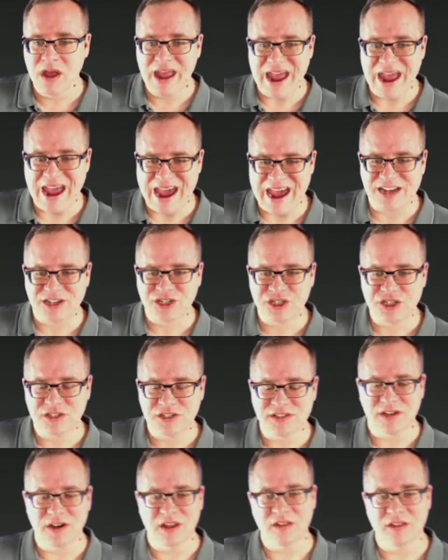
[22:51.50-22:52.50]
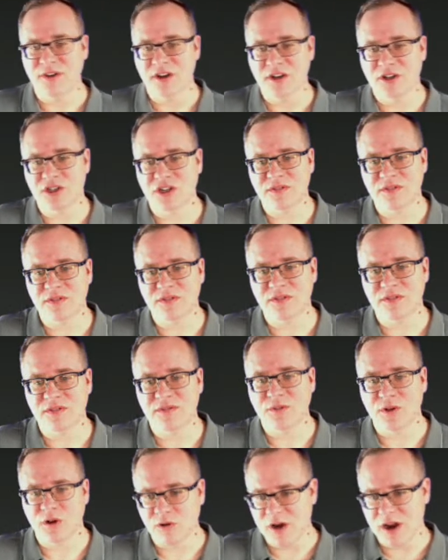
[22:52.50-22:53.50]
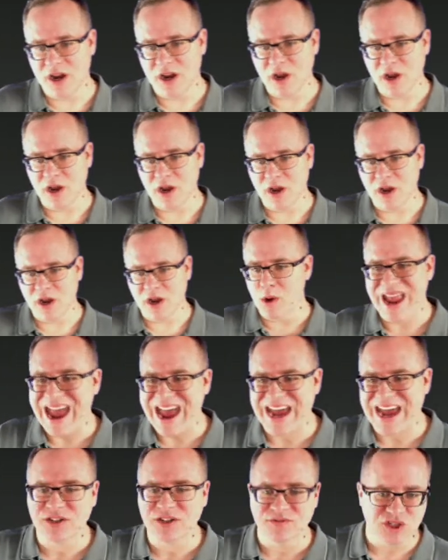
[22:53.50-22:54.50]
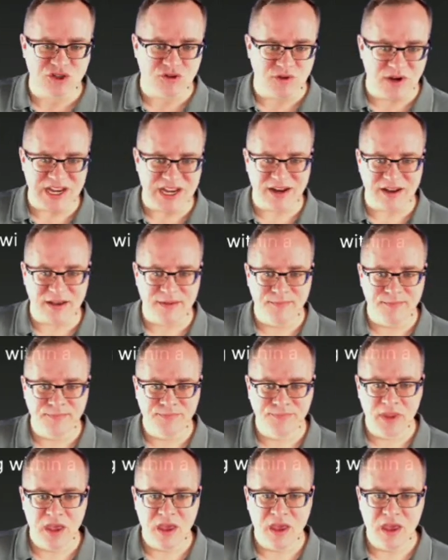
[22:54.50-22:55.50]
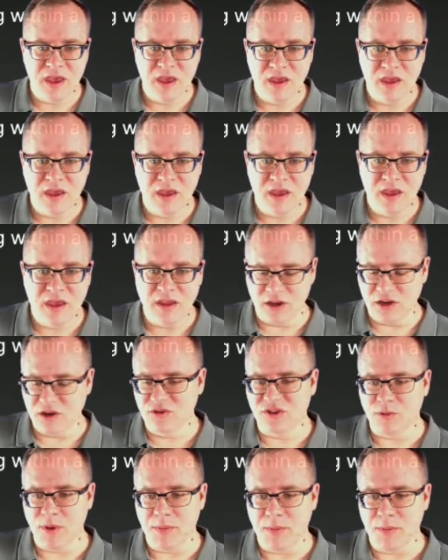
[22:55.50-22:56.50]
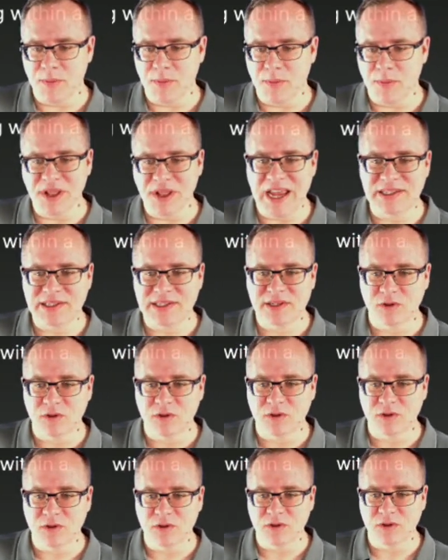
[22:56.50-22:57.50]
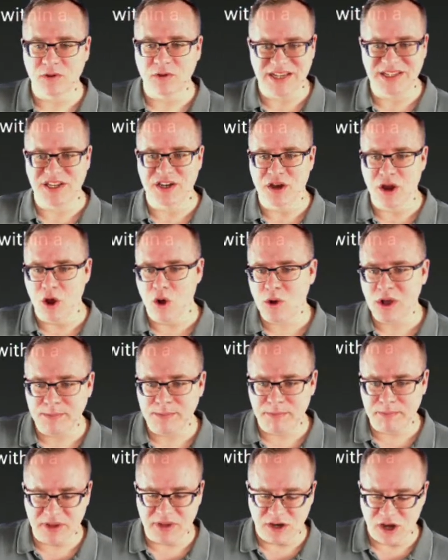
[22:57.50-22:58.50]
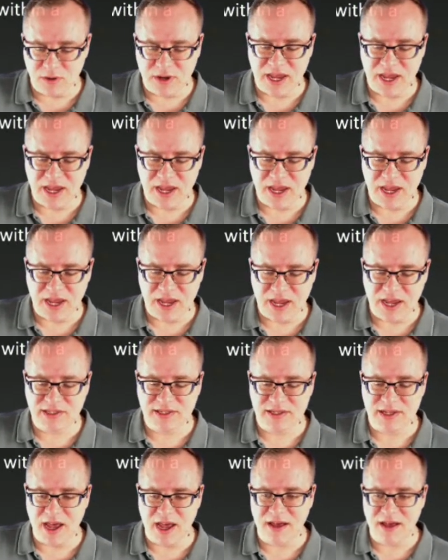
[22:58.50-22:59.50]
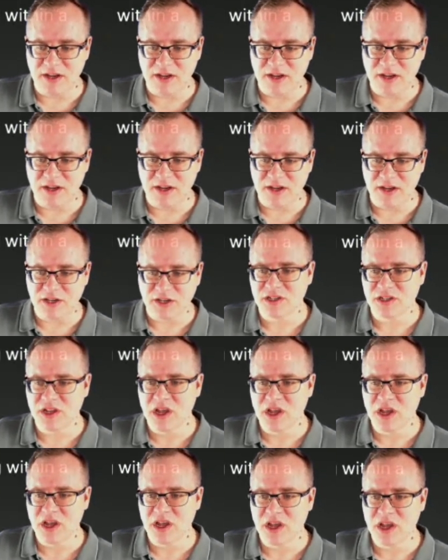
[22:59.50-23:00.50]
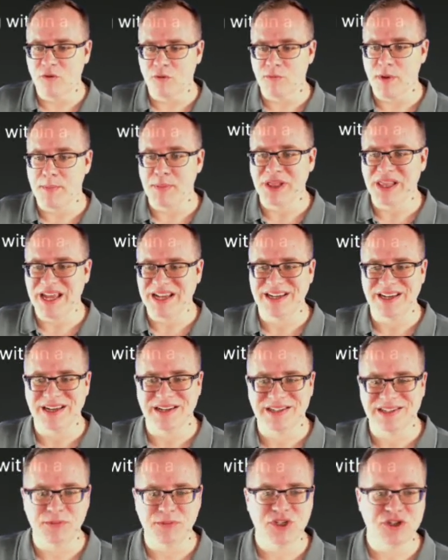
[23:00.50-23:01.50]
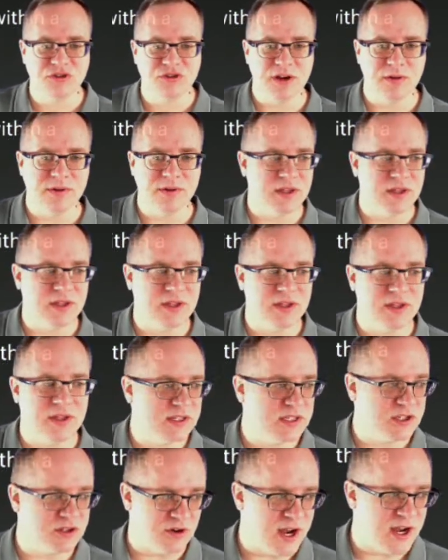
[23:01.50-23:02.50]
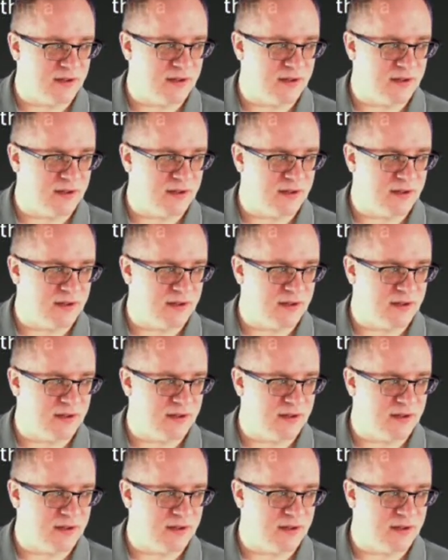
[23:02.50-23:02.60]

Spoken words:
Hash is another function for creating a one-way hash of string data. You can use the replace or replace no case functions for replacing a substring within a string